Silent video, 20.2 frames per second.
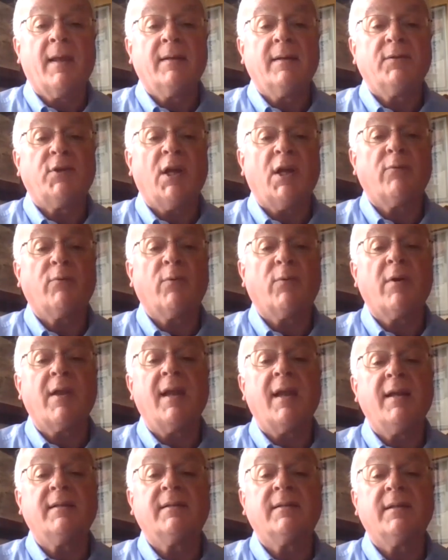January
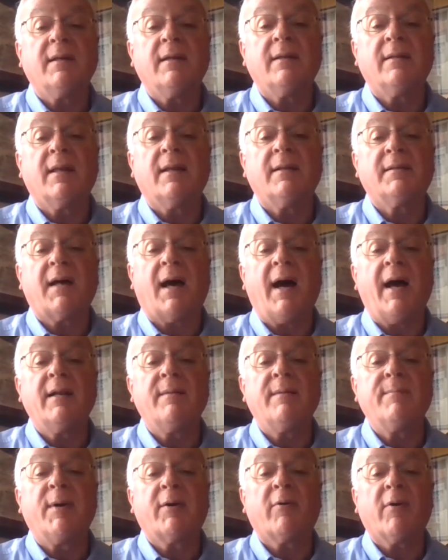18th, as Ida
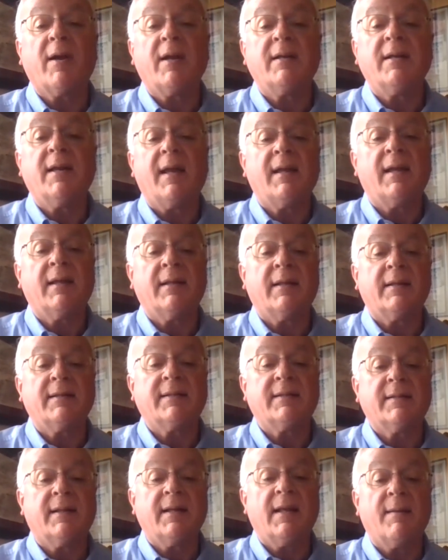McCray Day in the
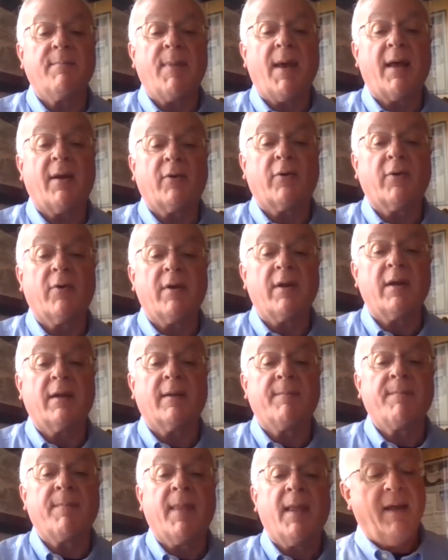city of Battle Creek.
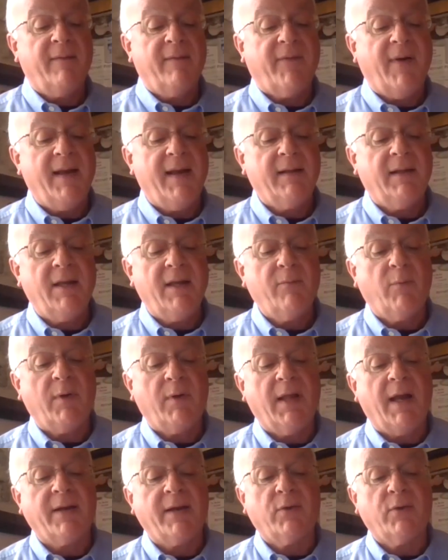And finally, we'd
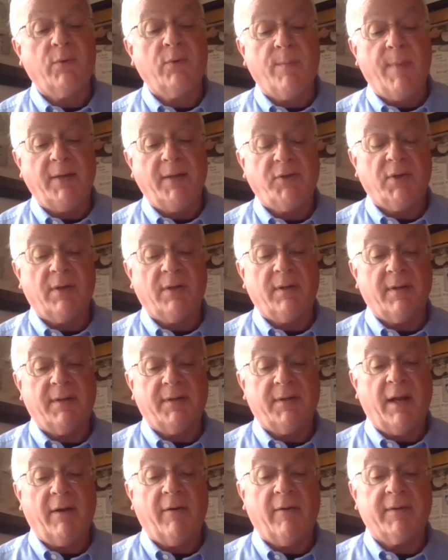like to mention
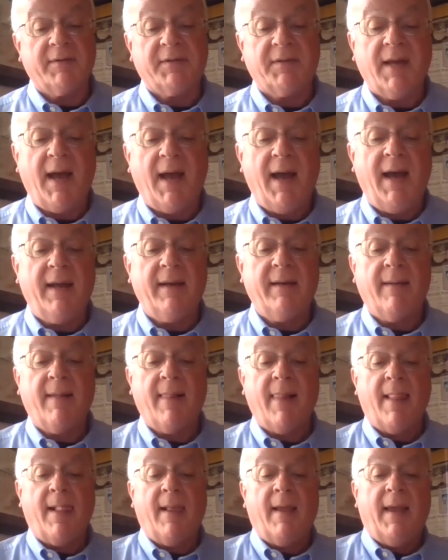Terris Todd.
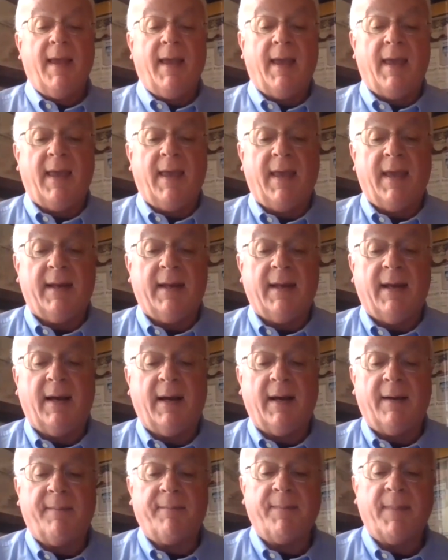And
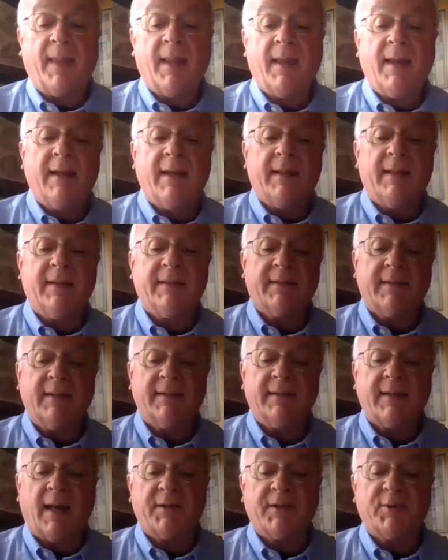this
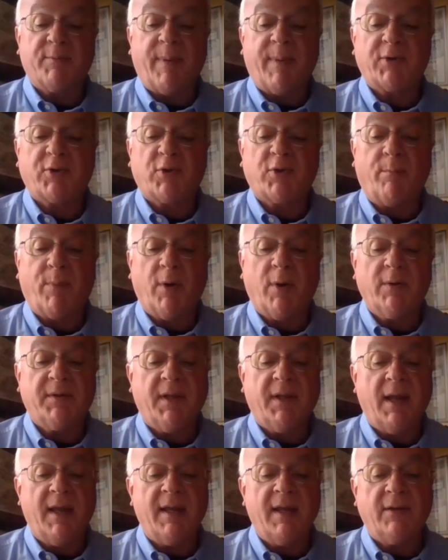is a special
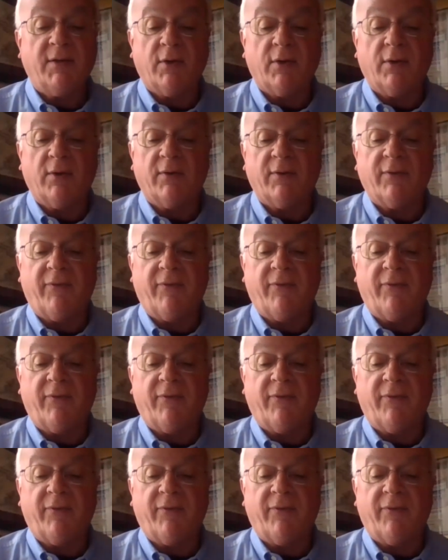birthday. He turns